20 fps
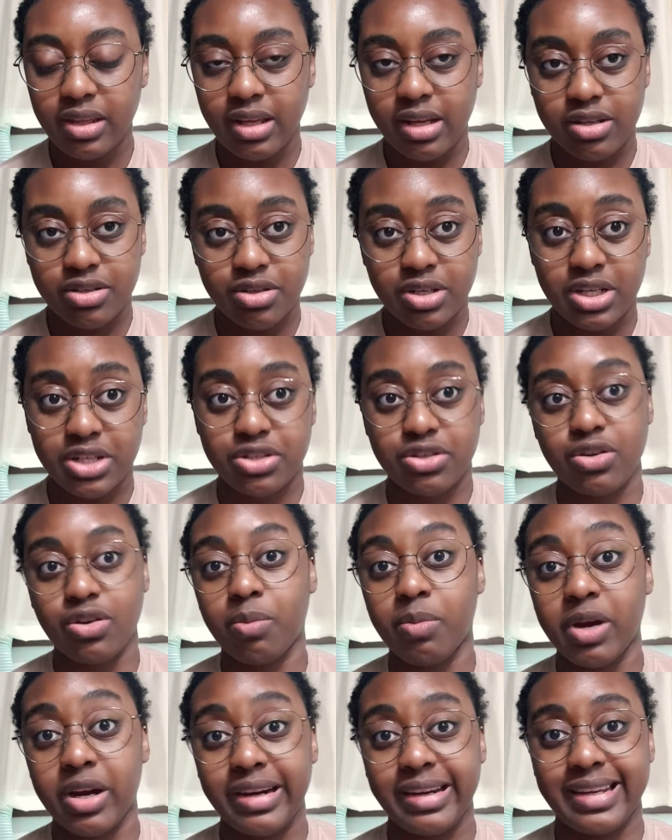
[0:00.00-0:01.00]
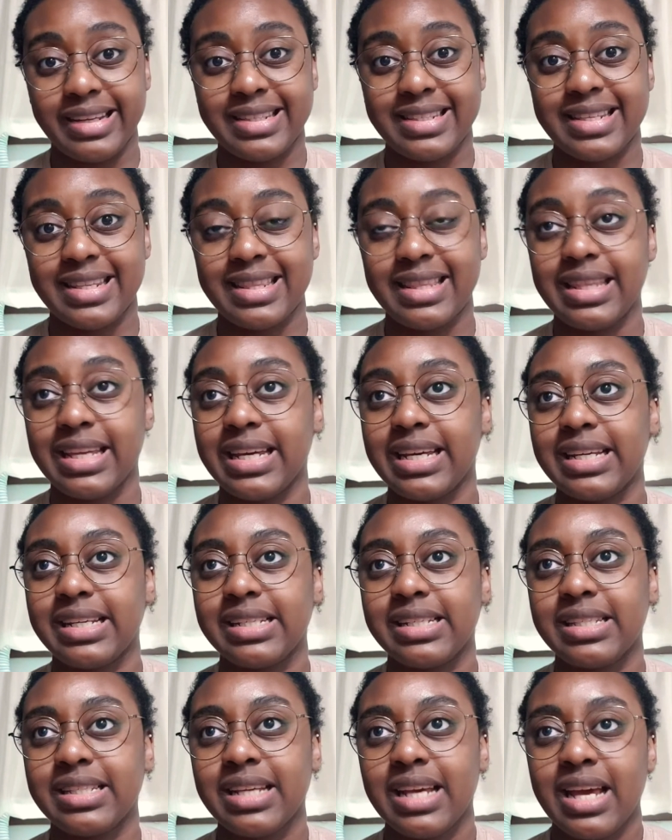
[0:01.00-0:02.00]
traditional markets and
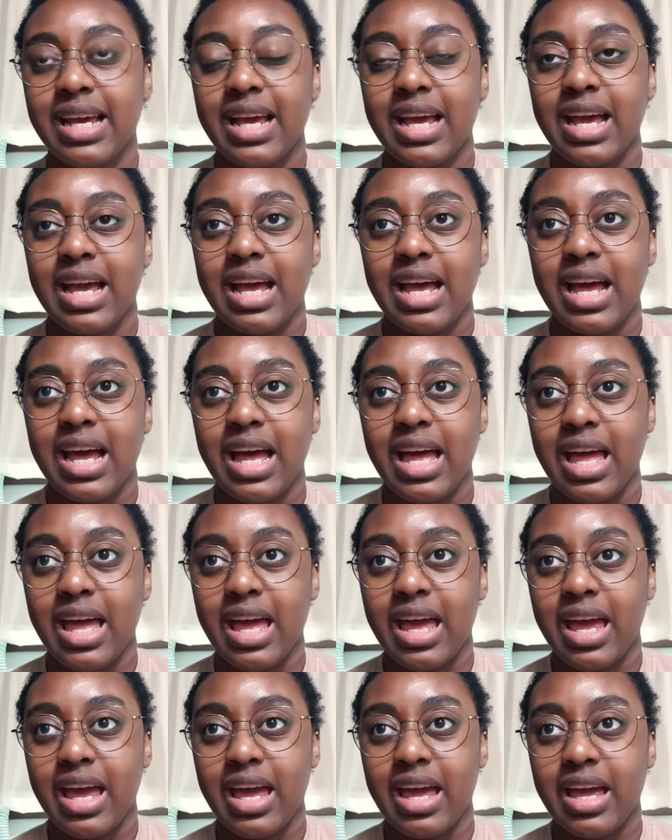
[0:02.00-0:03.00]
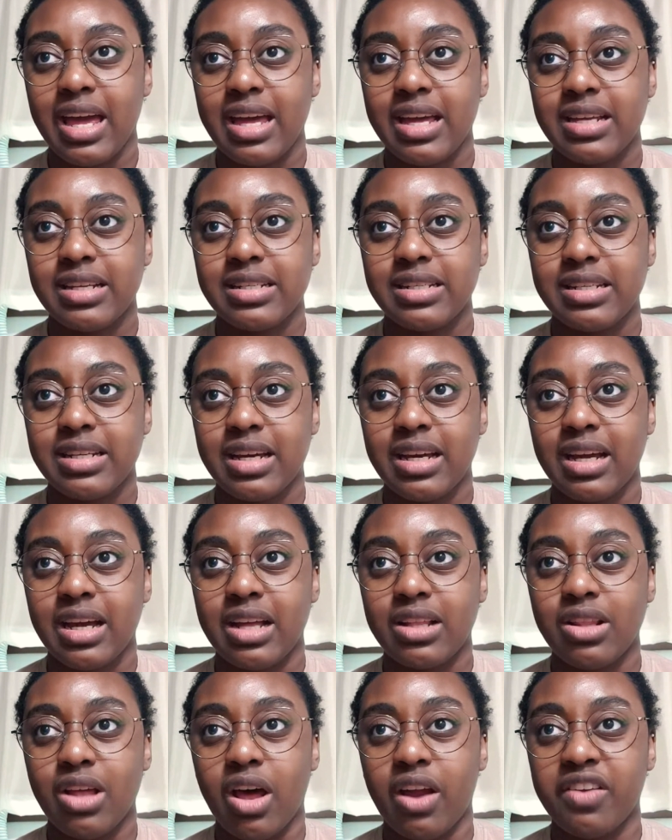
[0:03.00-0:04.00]
things. And
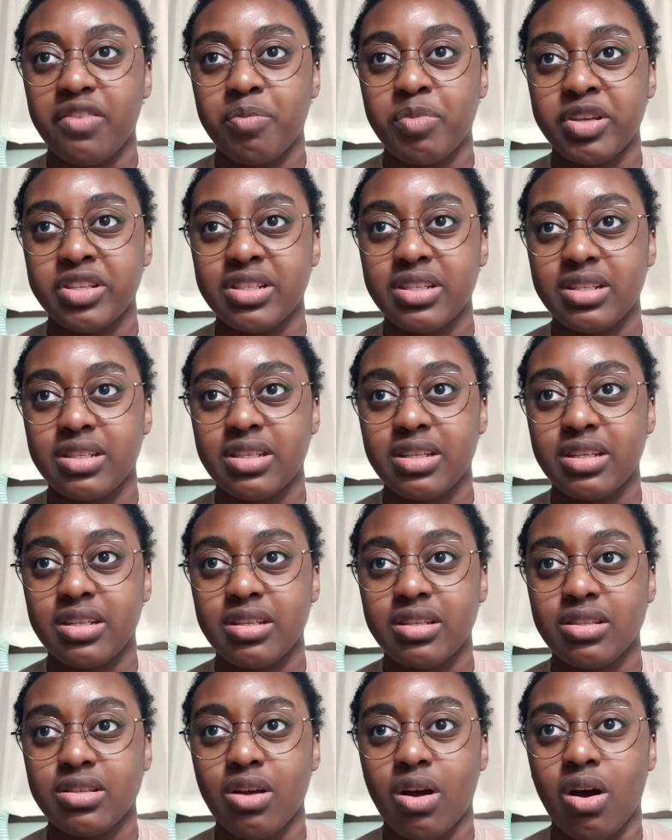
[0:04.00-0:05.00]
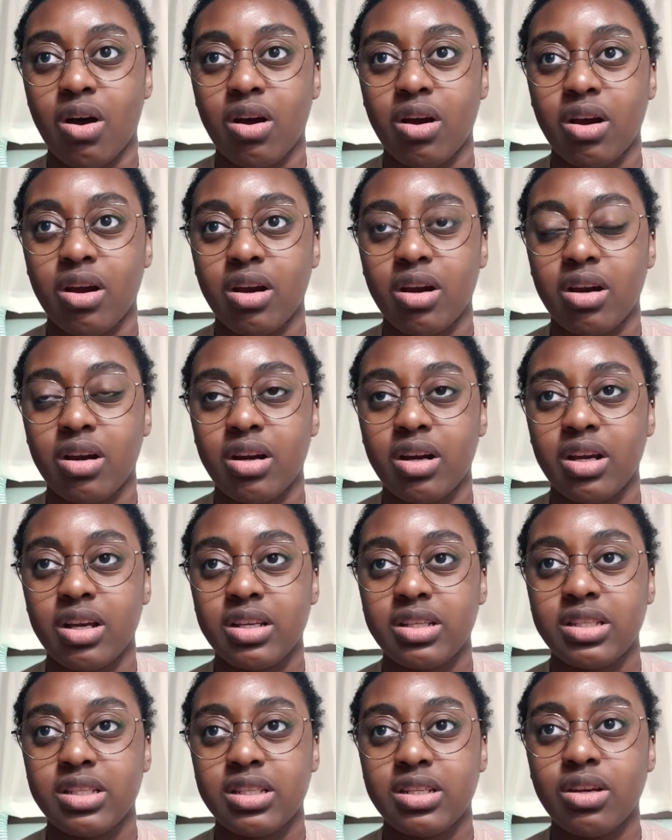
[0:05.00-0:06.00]
a lot of businesses are
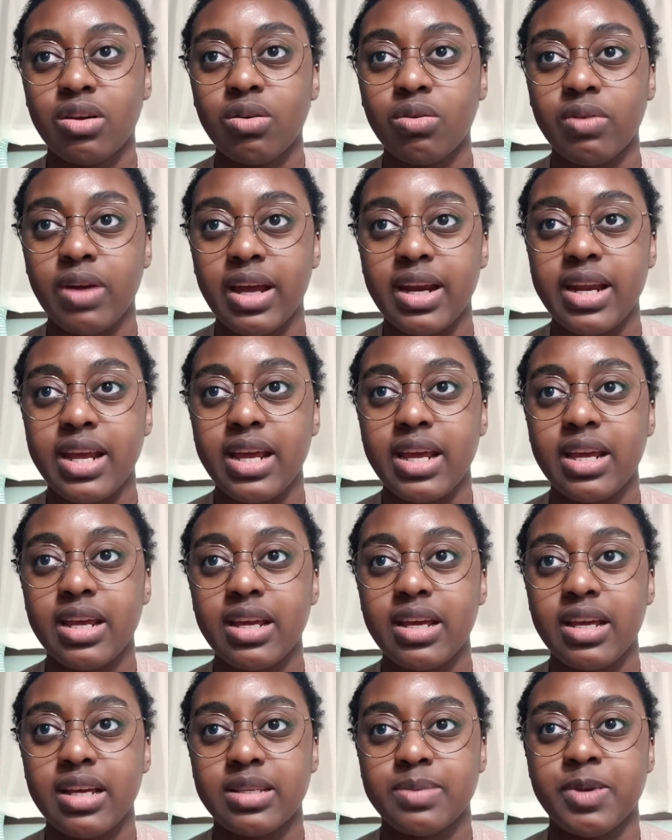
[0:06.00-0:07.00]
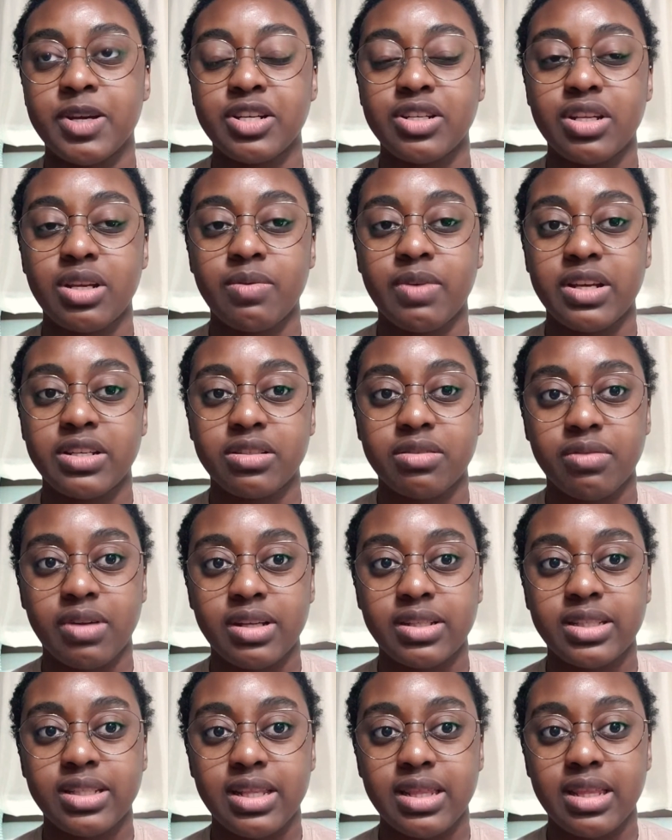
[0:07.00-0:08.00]
still running, especially
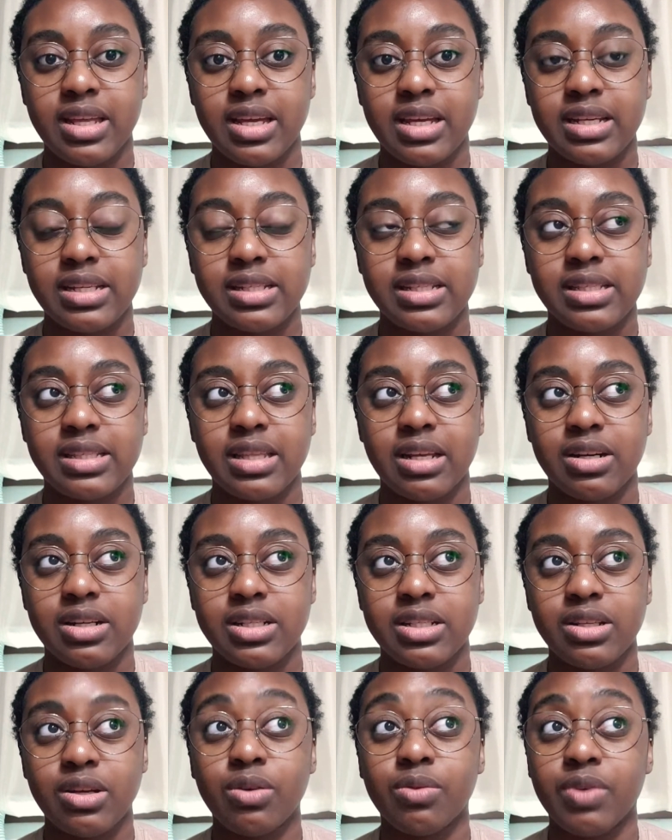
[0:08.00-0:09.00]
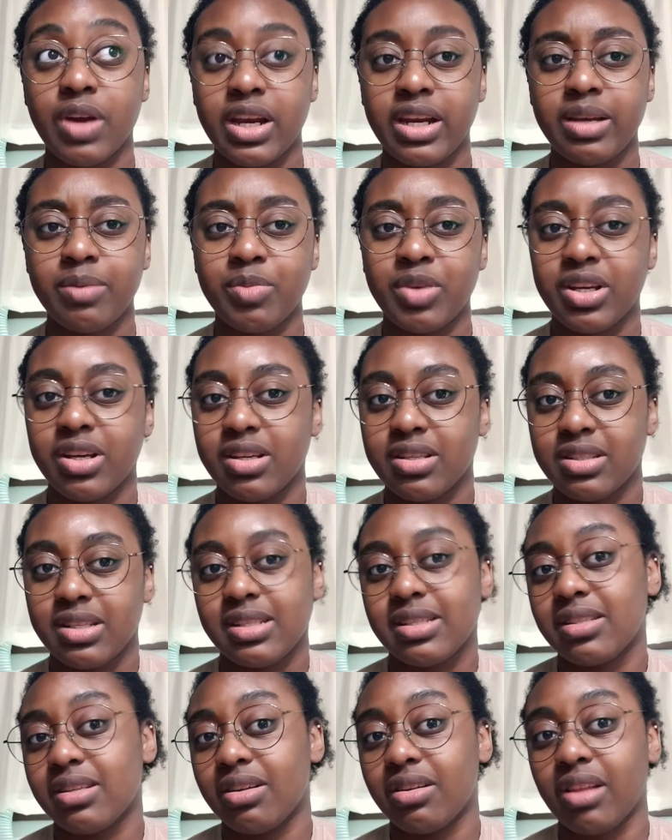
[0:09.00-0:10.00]
restaurants and things. They're still running because
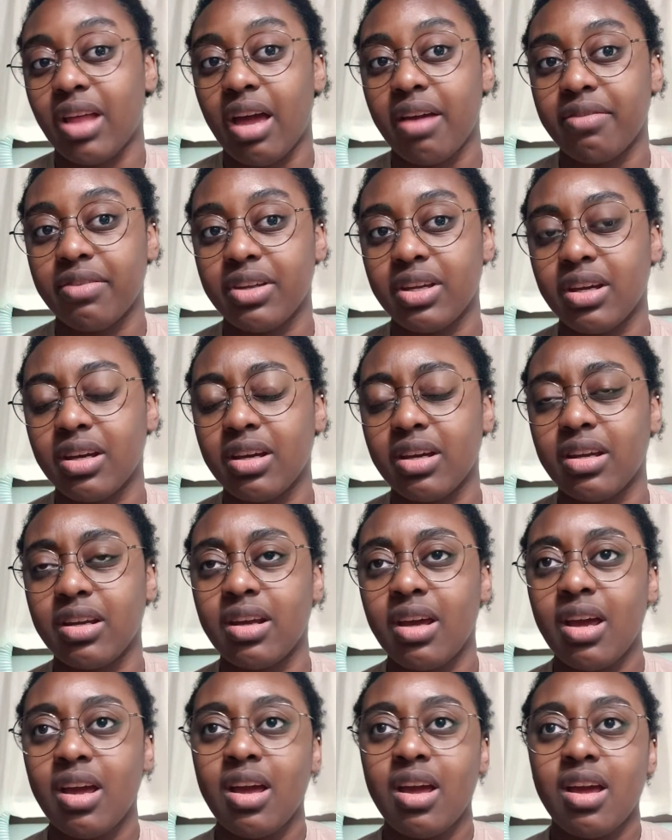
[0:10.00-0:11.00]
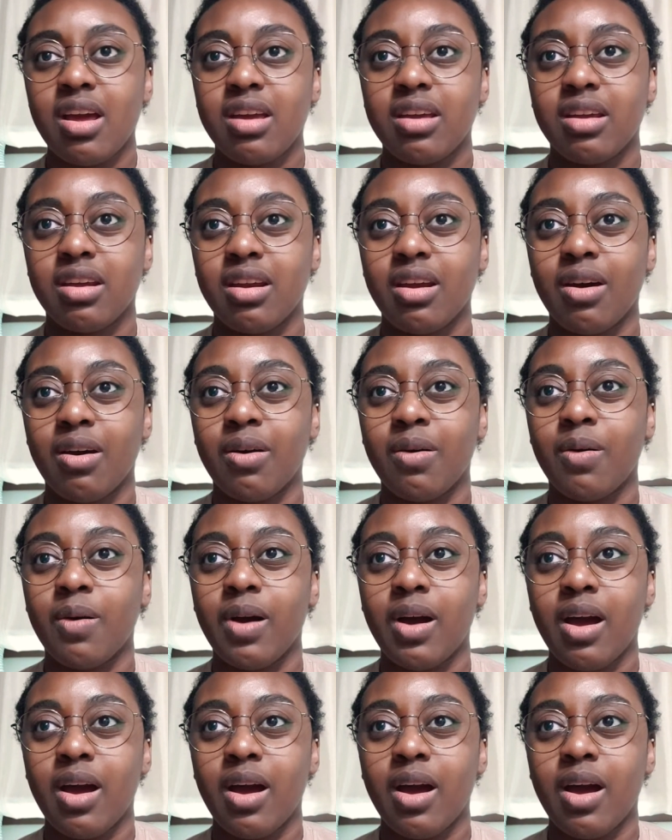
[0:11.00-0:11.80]
it's their livelihood, you know.